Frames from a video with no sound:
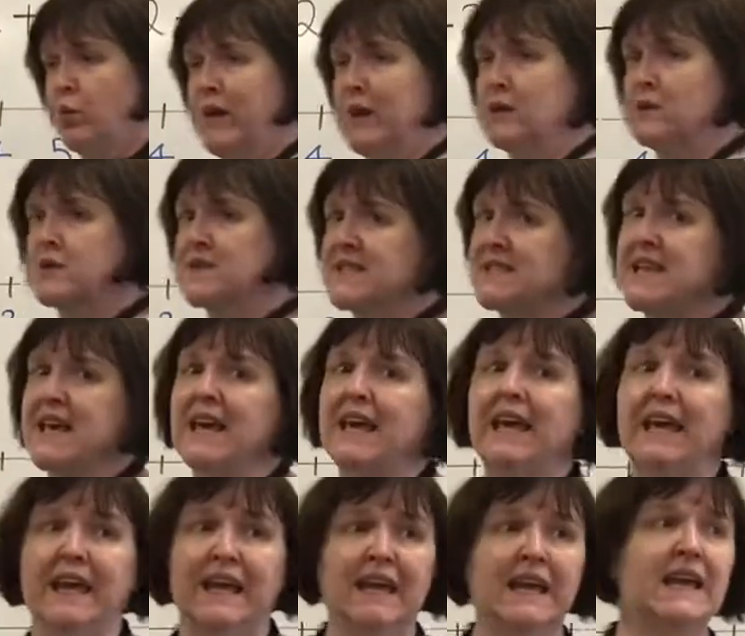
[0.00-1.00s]
will
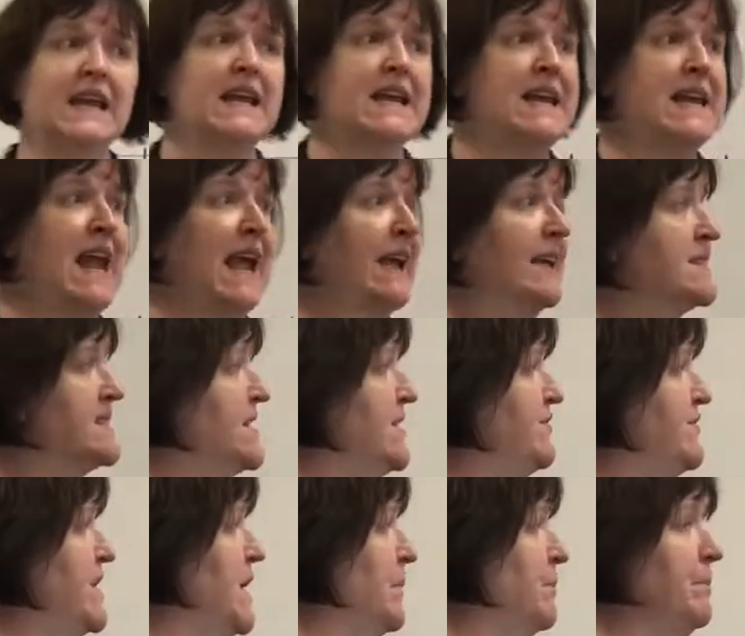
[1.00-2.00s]
see
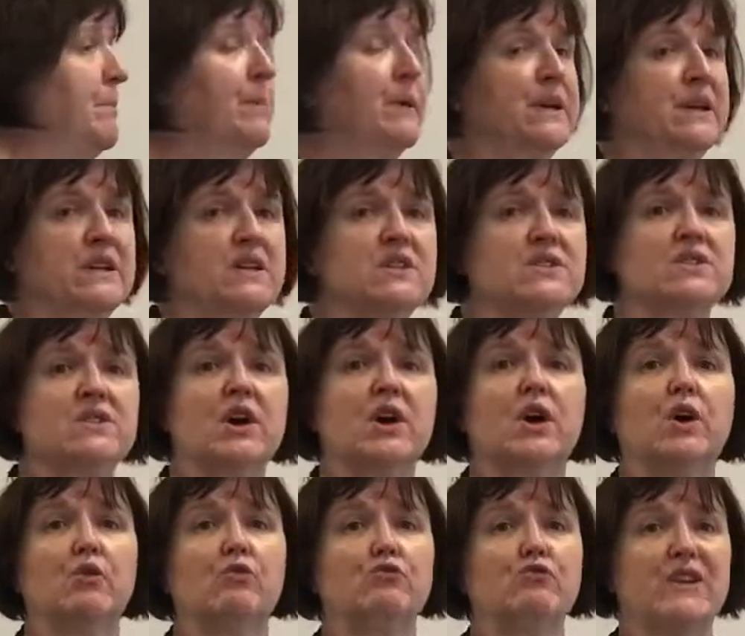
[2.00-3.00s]
negative numbers
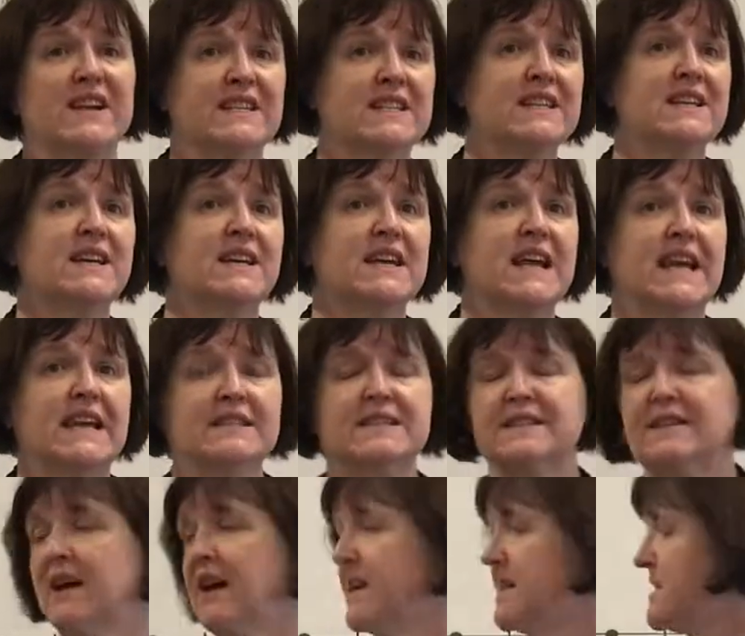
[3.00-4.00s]
written in
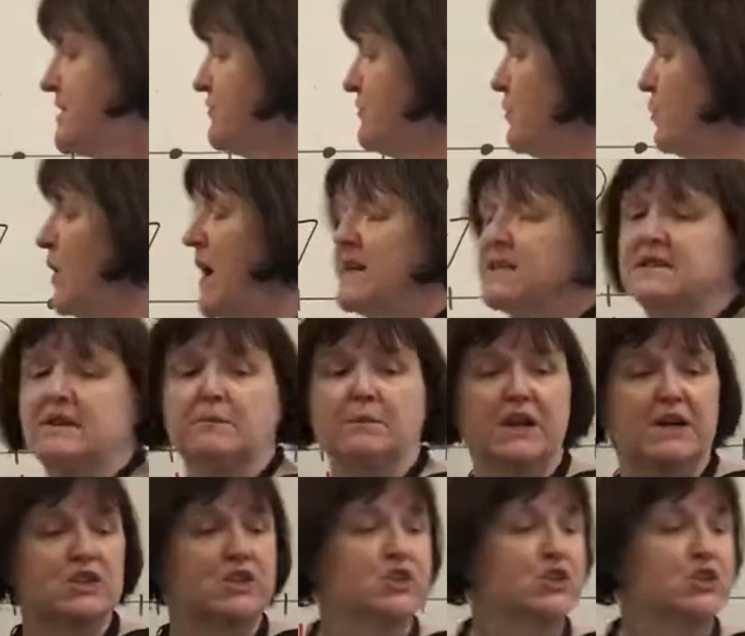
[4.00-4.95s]
slightly different ways. I'm going